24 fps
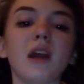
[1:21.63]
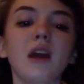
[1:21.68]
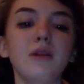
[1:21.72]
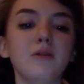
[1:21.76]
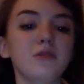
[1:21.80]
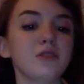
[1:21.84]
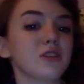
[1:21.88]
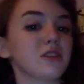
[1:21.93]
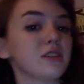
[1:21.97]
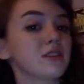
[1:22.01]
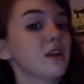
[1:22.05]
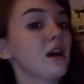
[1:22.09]
I
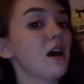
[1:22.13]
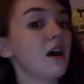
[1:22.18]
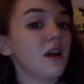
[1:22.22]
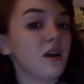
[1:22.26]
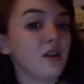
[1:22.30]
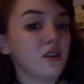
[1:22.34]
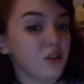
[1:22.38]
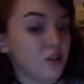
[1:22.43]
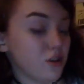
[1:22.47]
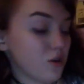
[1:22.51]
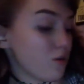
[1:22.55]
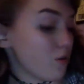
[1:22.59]
was just,
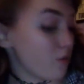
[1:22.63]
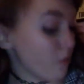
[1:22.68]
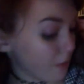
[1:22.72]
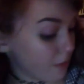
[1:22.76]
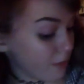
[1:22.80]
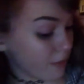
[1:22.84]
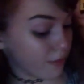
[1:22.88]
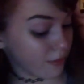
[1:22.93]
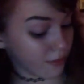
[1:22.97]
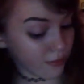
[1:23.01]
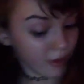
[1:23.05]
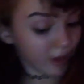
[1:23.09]
you
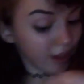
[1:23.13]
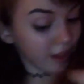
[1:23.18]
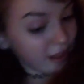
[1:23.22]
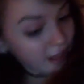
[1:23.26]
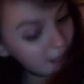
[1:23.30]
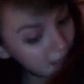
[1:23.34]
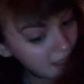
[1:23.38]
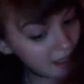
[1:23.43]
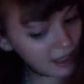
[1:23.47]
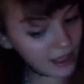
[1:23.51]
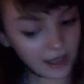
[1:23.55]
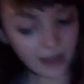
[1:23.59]
know,
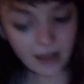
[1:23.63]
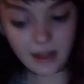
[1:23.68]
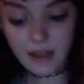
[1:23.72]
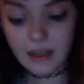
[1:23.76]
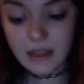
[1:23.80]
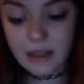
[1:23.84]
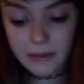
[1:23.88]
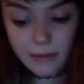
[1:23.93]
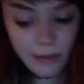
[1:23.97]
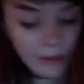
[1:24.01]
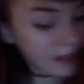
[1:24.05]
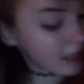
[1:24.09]
reeling
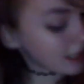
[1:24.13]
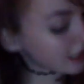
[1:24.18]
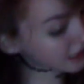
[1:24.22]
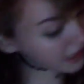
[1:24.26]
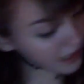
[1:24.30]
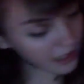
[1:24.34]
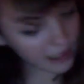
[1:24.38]
in, putting